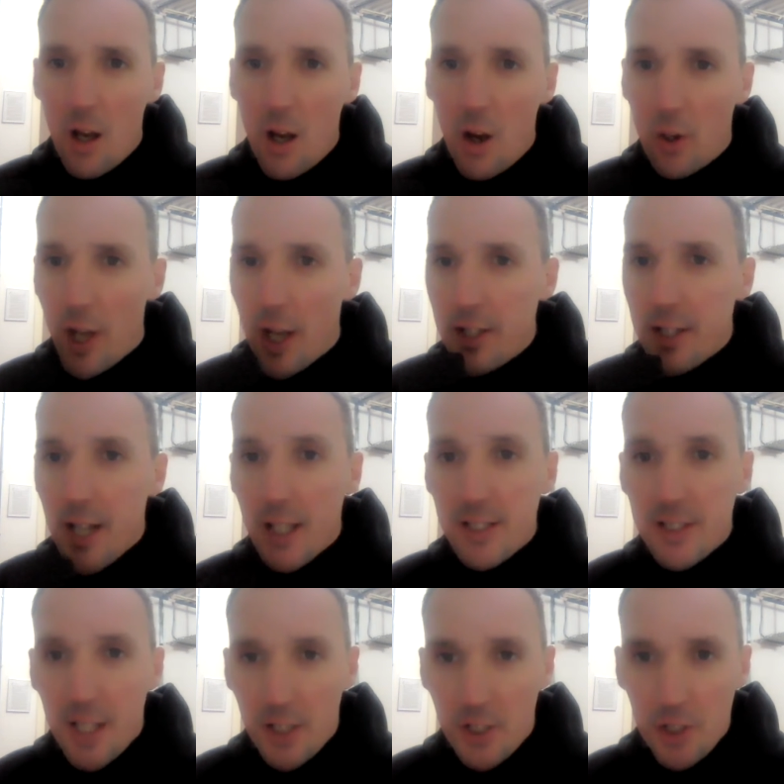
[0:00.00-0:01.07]
Okay, next
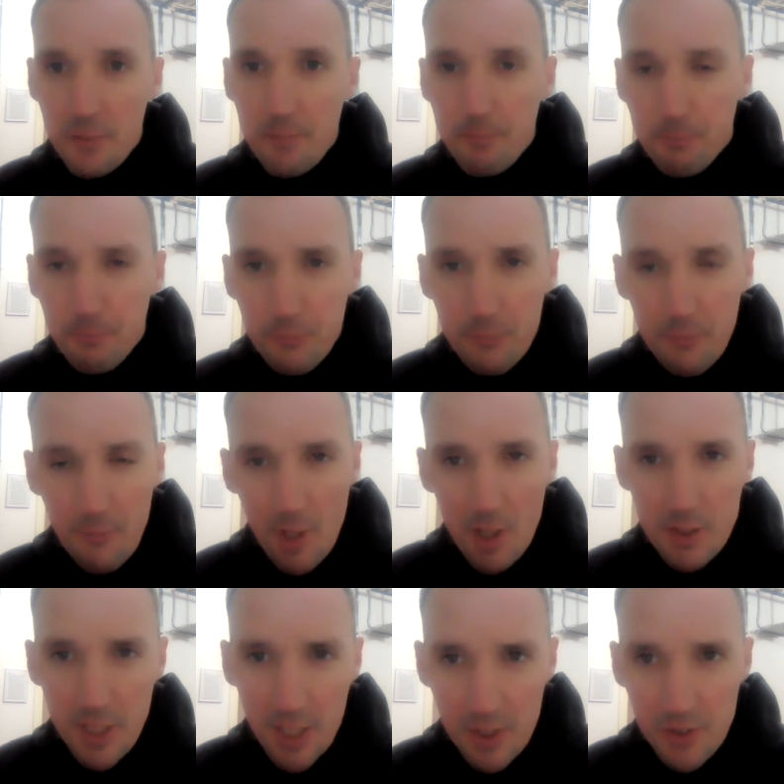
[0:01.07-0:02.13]
section,
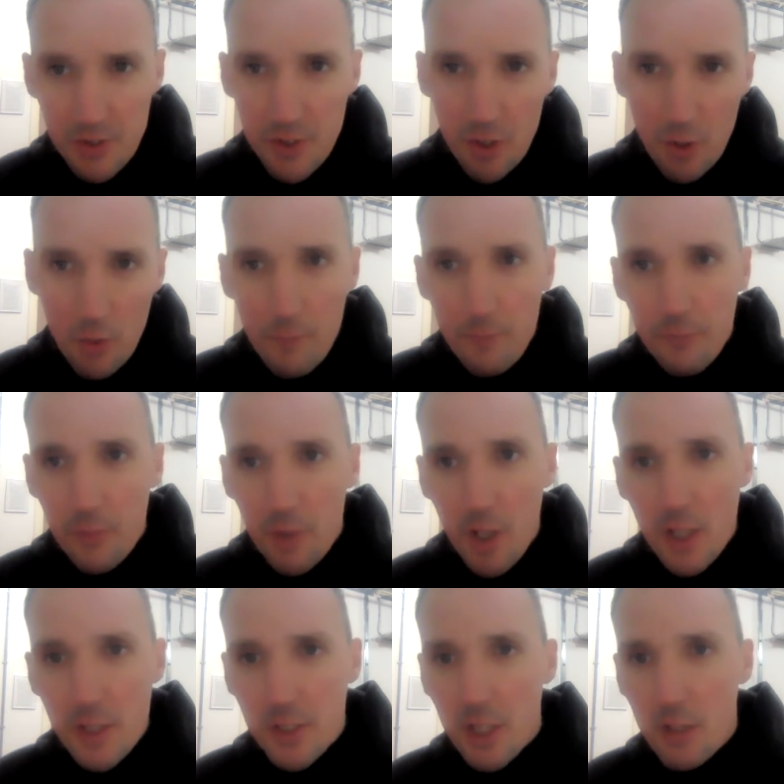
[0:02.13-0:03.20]
section 2,
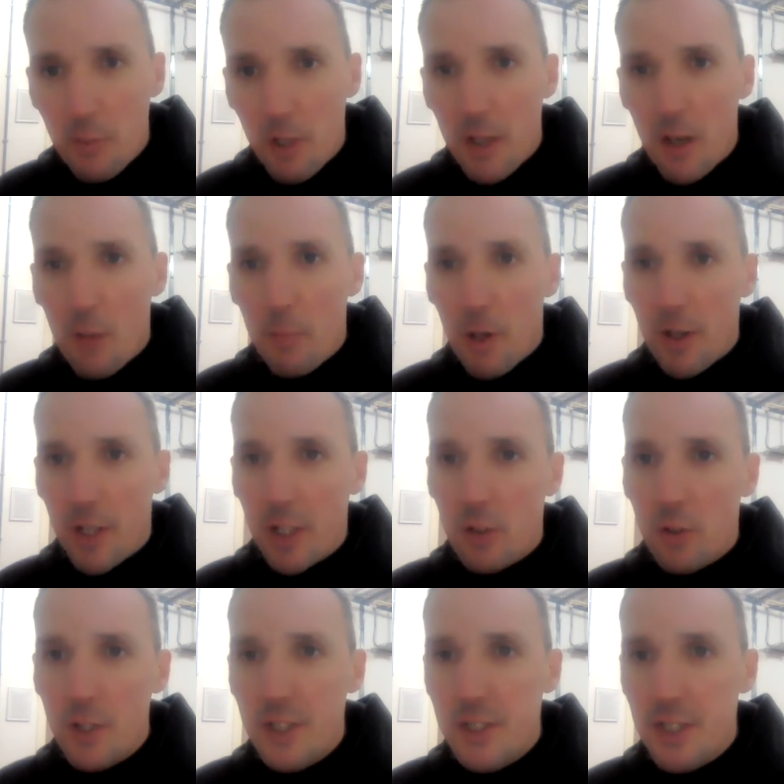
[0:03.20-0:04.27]
is going to be about
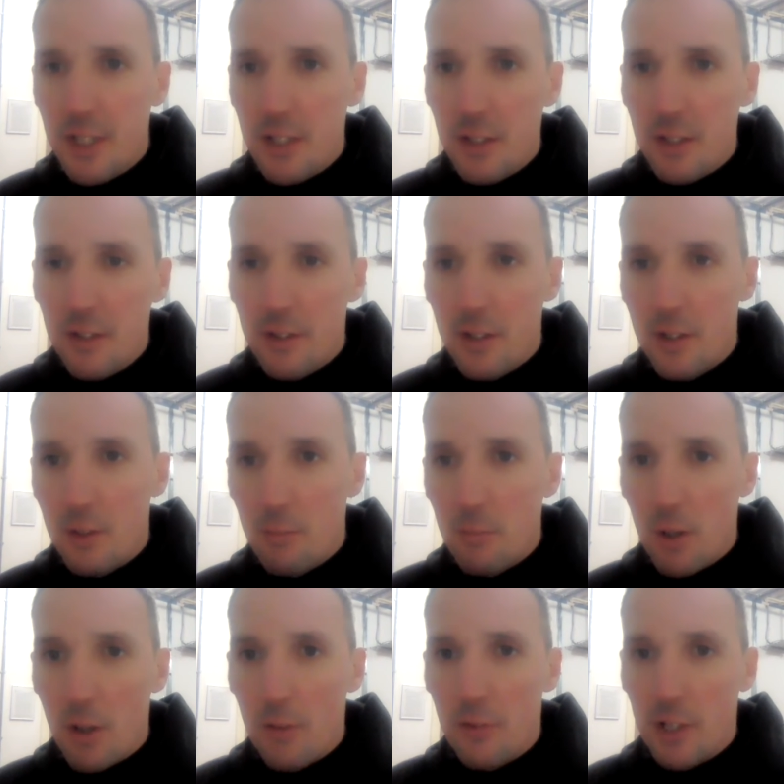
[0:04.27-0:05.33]
increasing the number
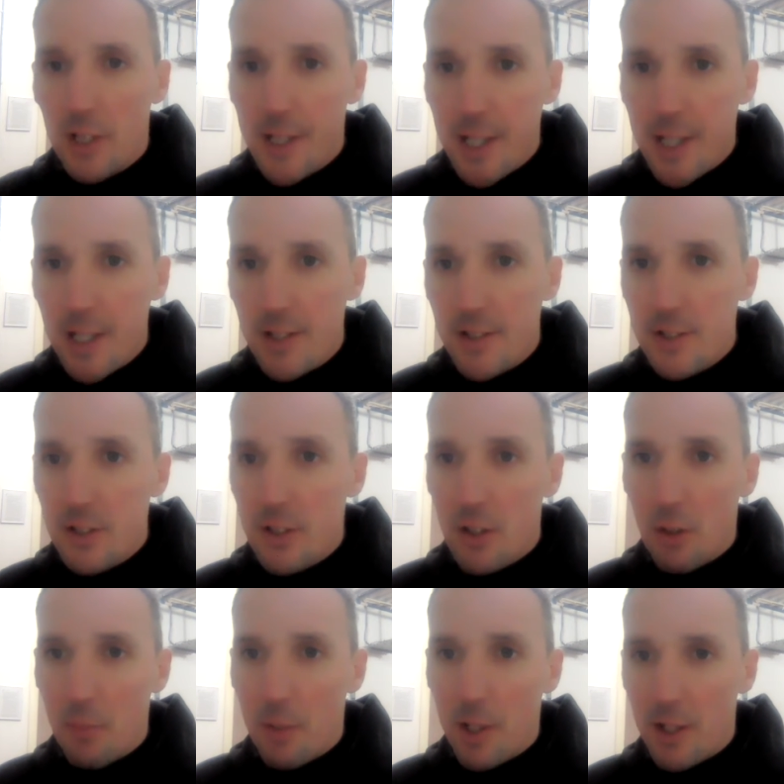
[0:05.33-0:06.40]
of leads
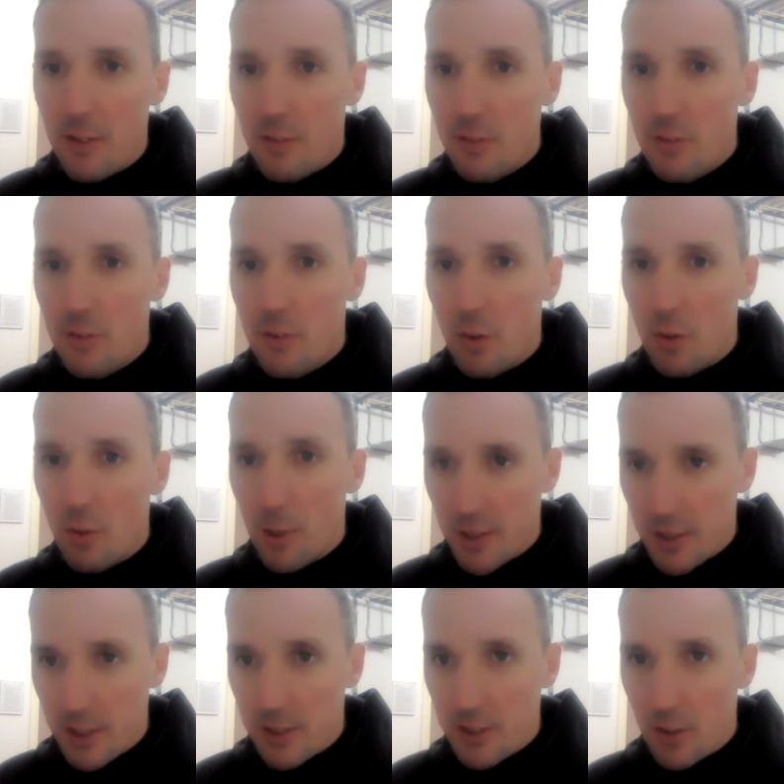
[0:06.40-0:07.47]
coming in to the
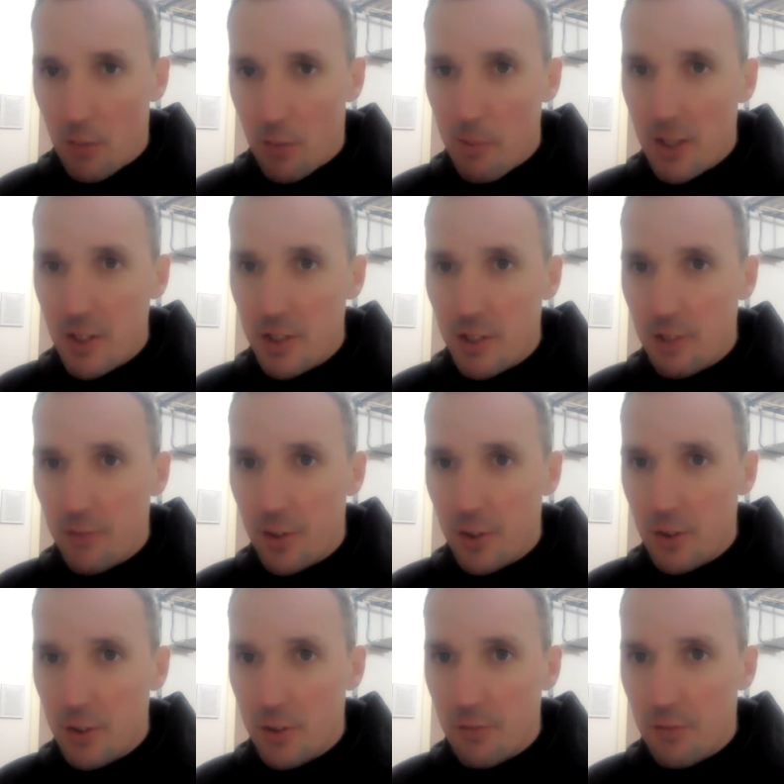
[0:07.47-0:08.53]
business. So I mentioned the
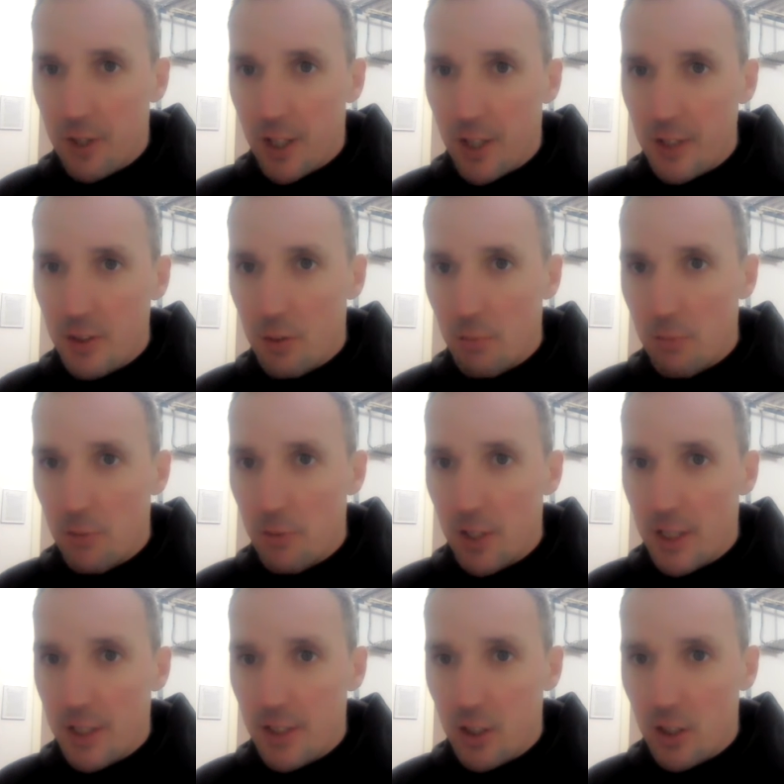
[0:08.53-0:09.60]
first 2 figures, number of
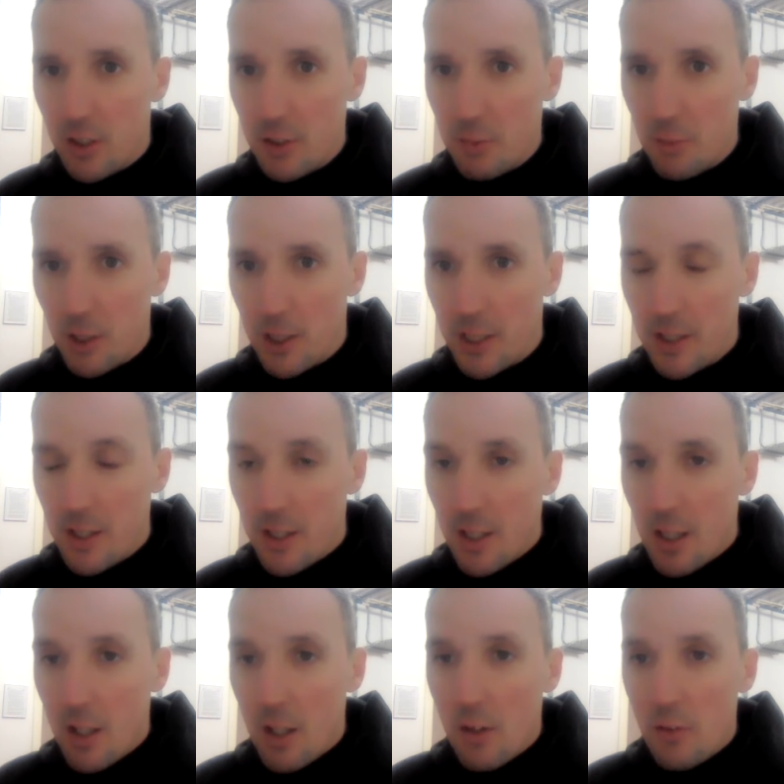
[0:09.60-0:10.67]
leads and cost per lead.
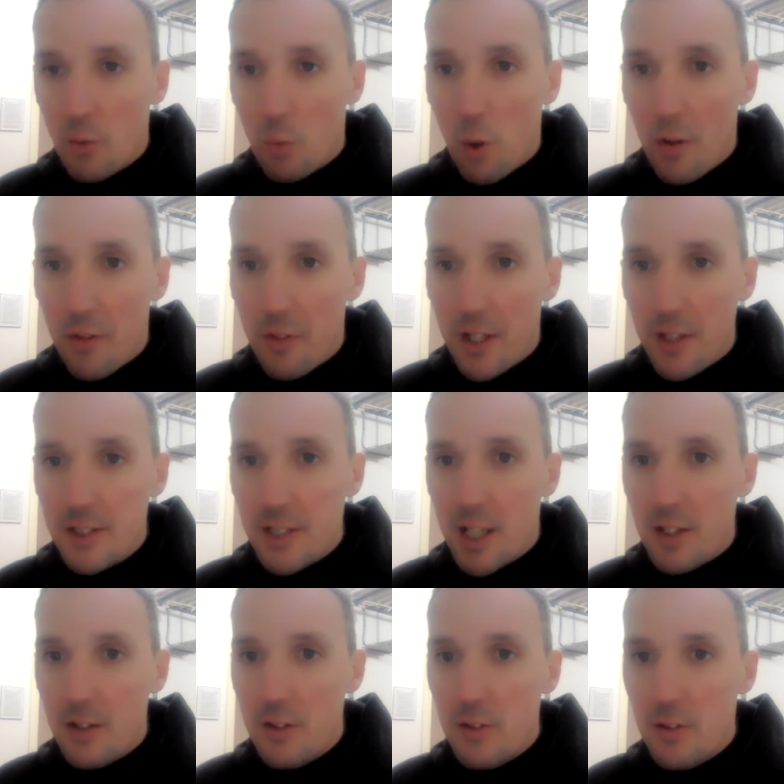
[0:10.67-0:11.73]
So what things
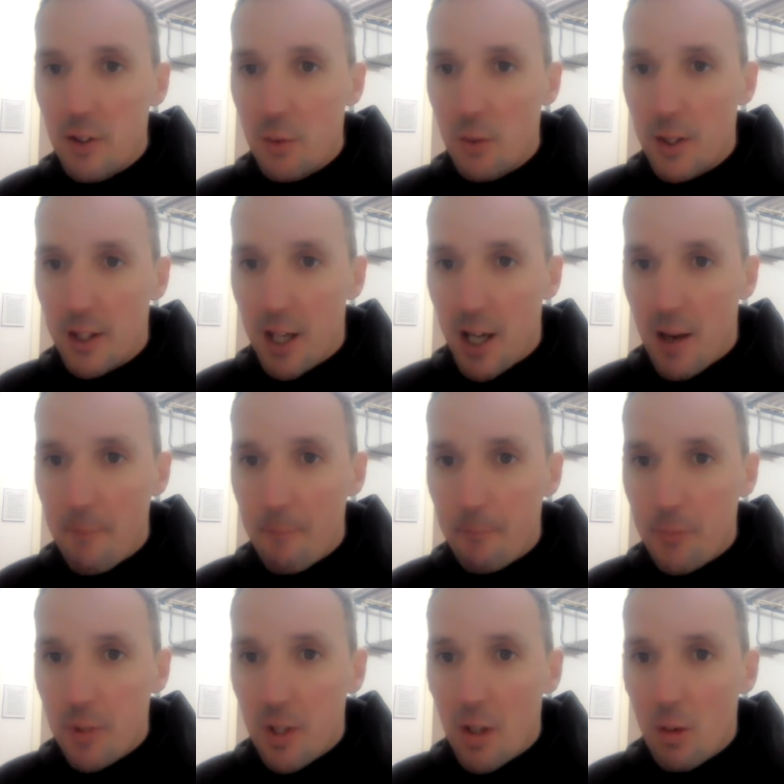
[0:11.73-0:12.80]
can you do with that?
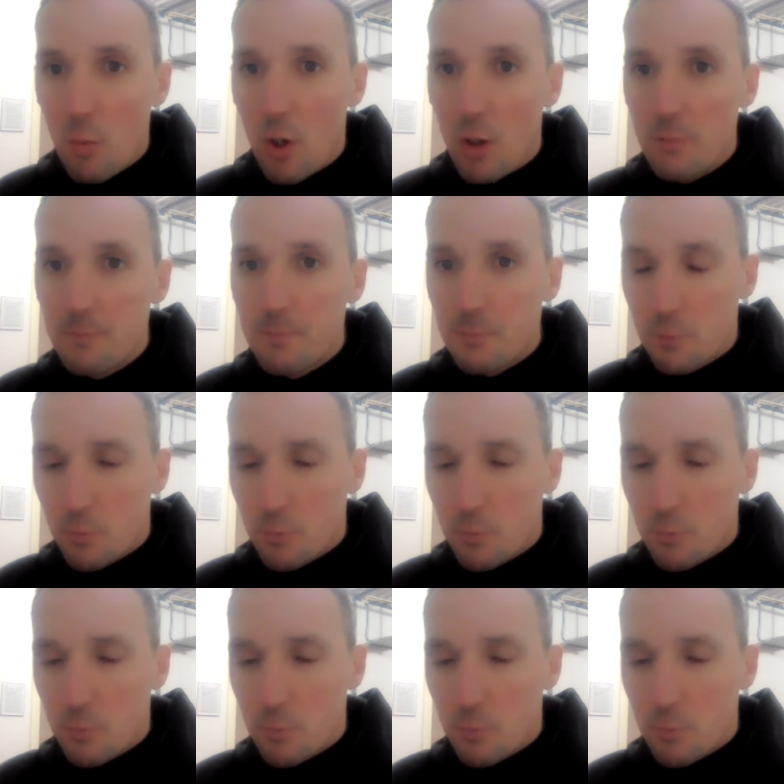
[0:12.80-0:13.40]
Well,